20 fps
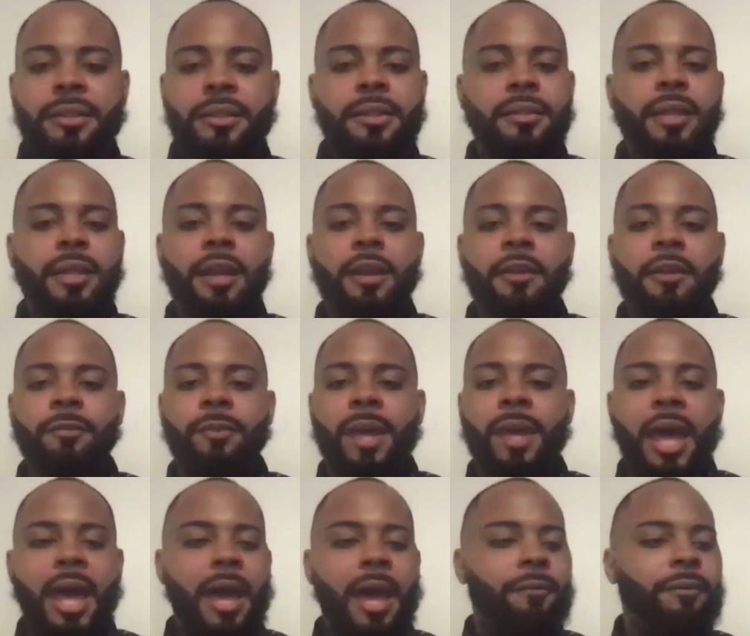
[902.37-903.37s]
they
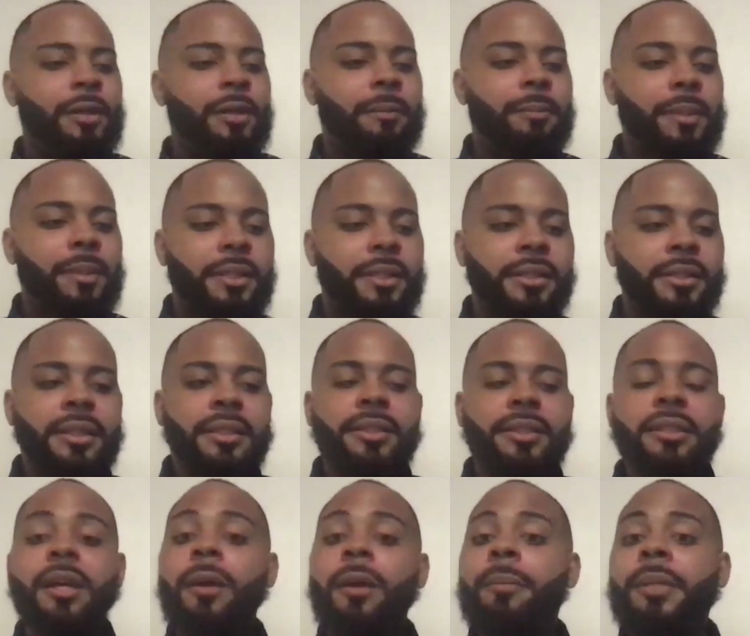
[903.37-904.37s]
have their business
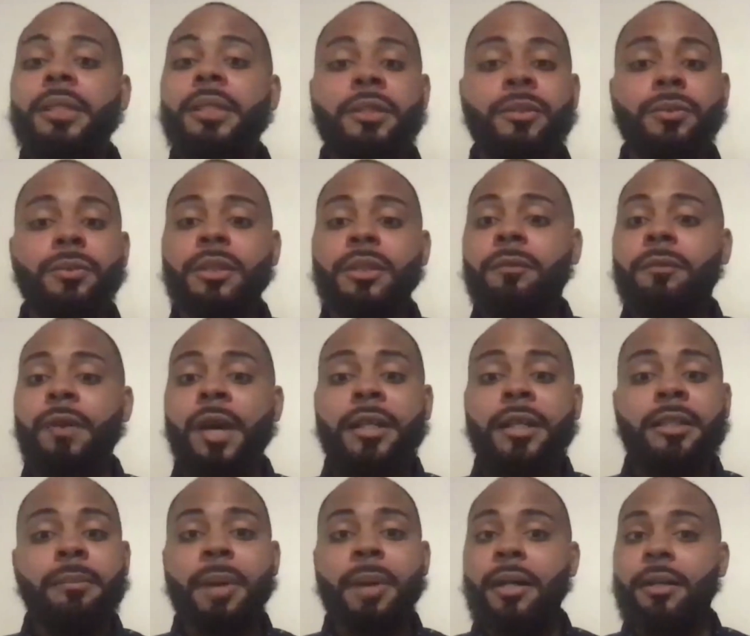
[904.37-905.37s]
was
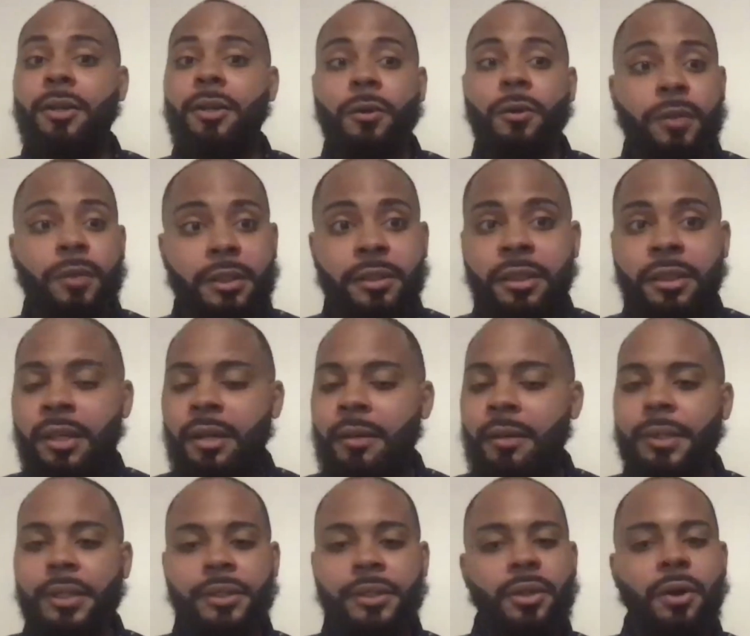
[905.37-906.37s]
affected by COVID
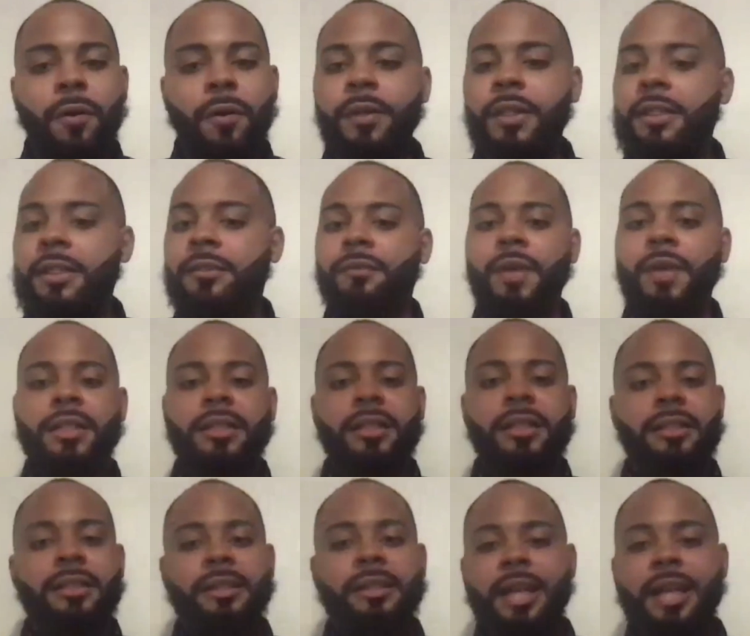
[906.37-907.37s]
because COVID has affected
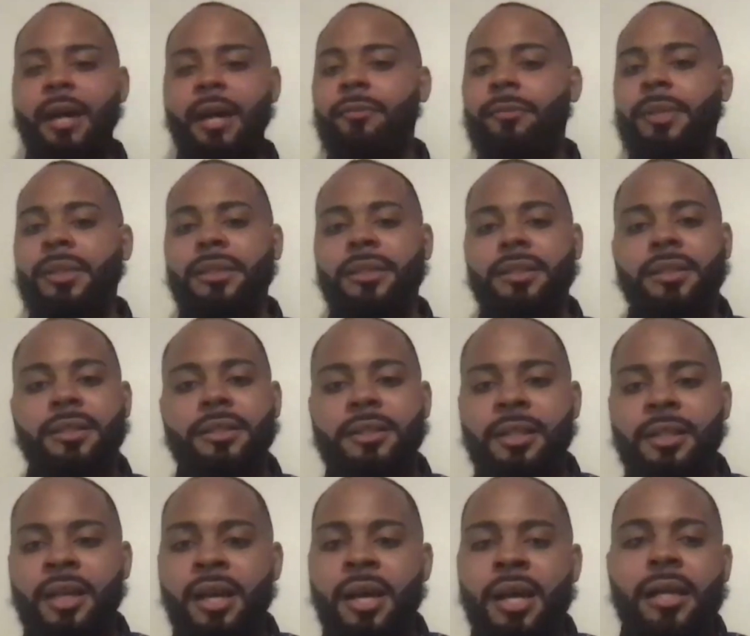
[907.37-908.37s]
a lot of businesses.
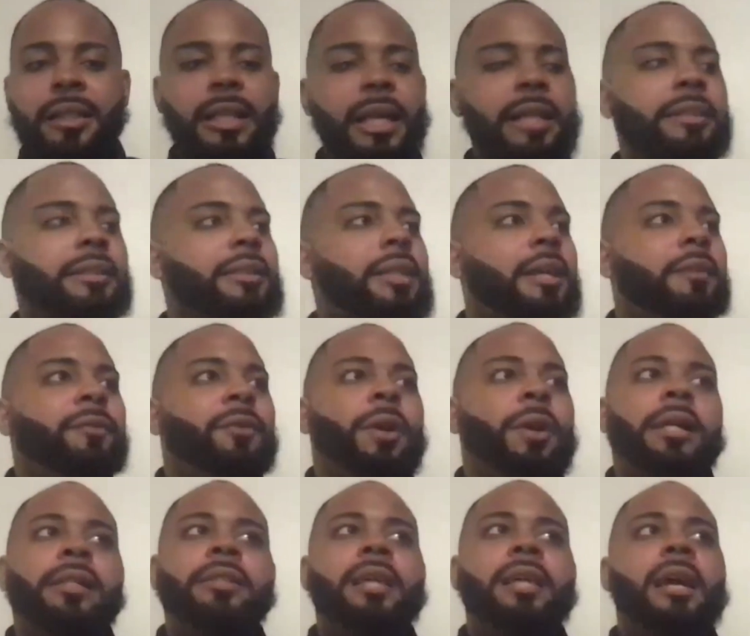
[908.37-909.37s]
Let's take, for
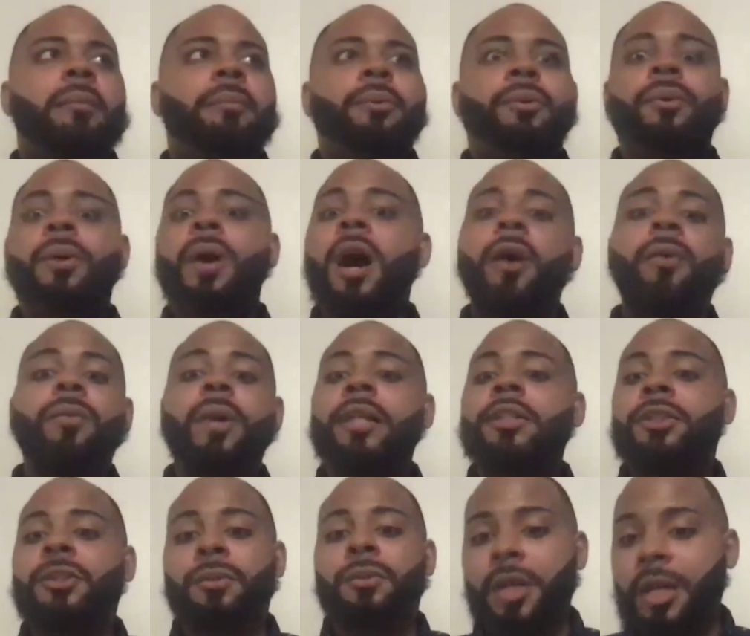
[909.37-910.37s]
example, a
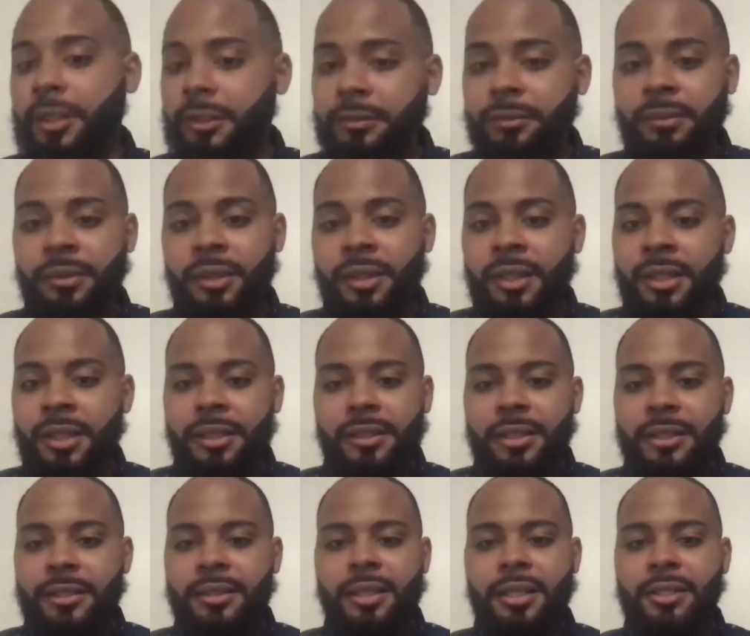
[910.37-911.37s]
restaurant.
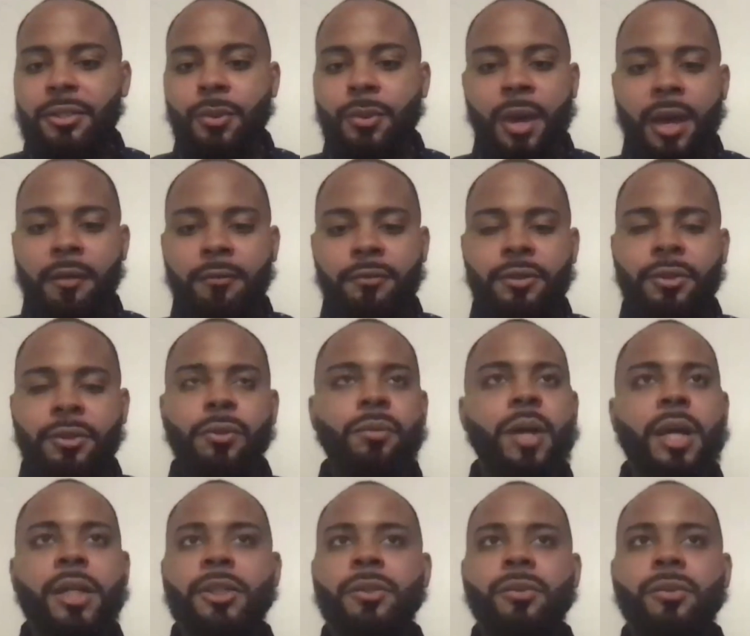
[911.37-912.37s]
Let's say you have two
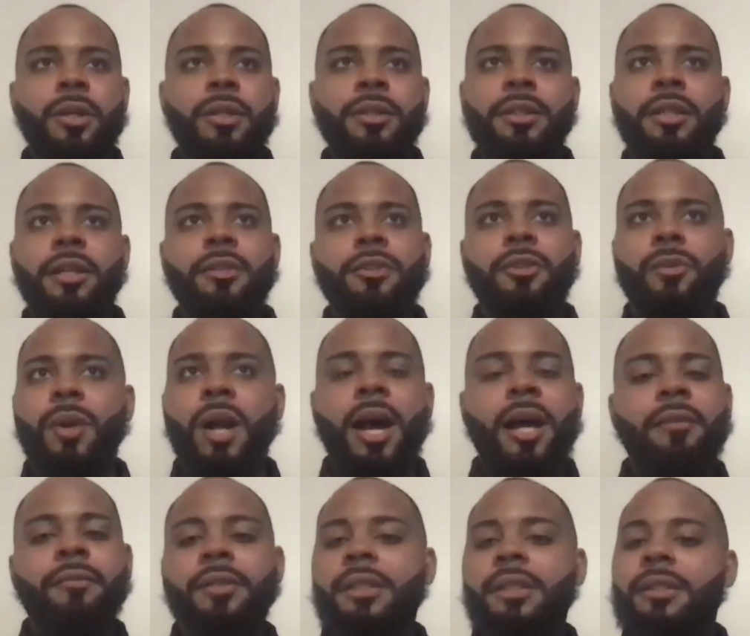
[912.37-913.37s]
restaurants that are
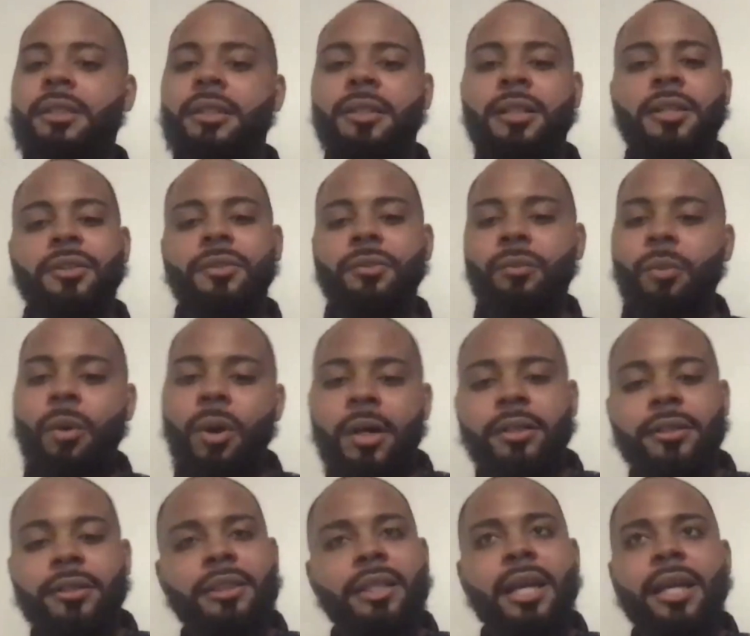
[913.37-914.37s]
thriving, and then there's
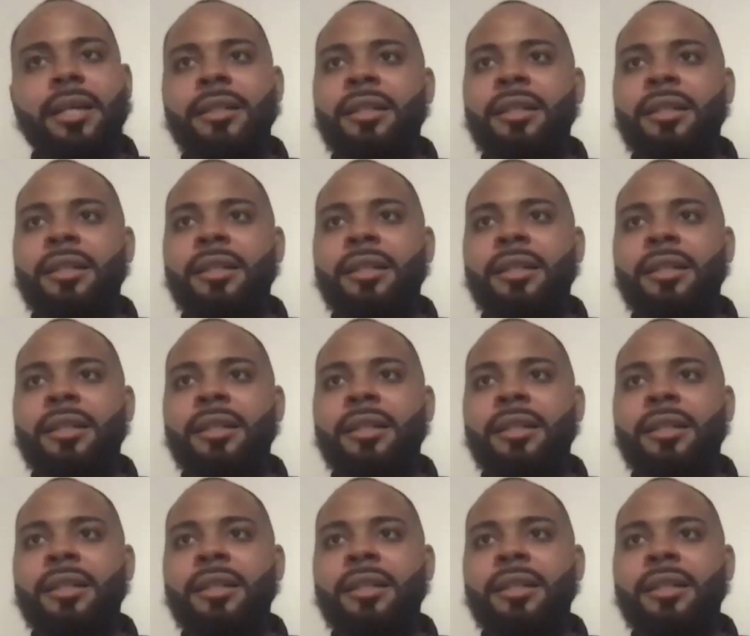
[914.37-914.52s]
one that